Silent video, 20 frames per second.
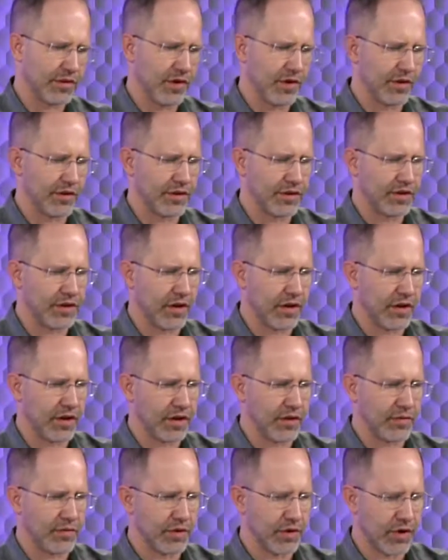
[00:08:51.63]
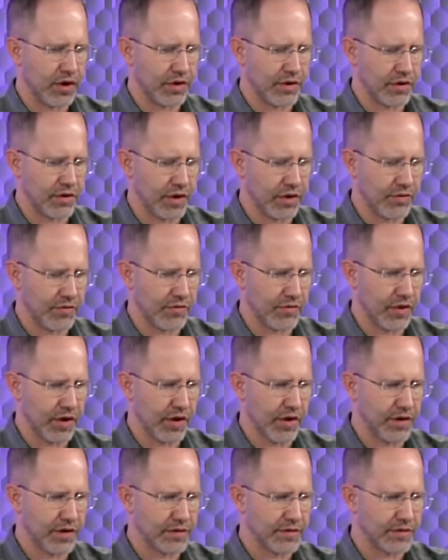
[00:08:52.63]
we'll call the dog. We'll call the dog. Yeah, that's Fred. good.
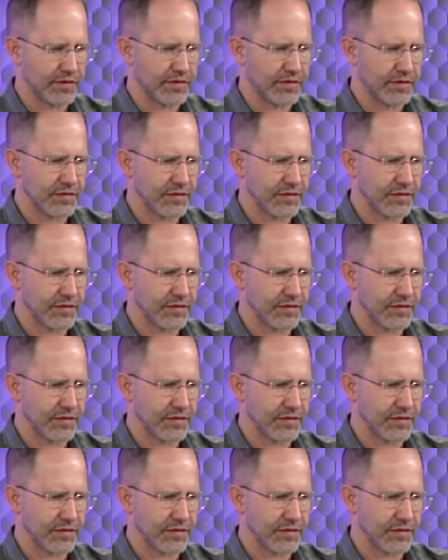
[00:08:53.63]
That's a good name.